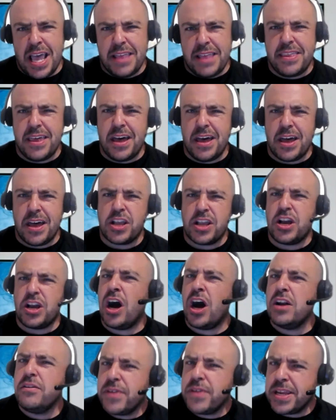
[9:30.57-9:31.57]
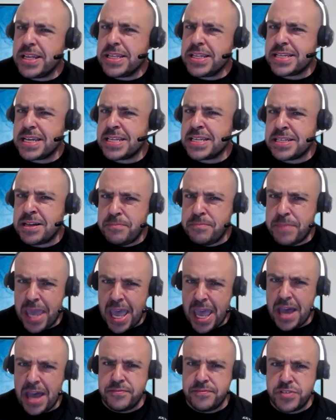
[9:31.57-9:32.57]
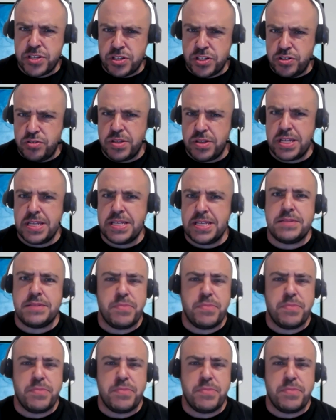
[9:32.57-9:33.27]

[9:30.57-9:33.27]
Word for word: the confidence that some may have to do this.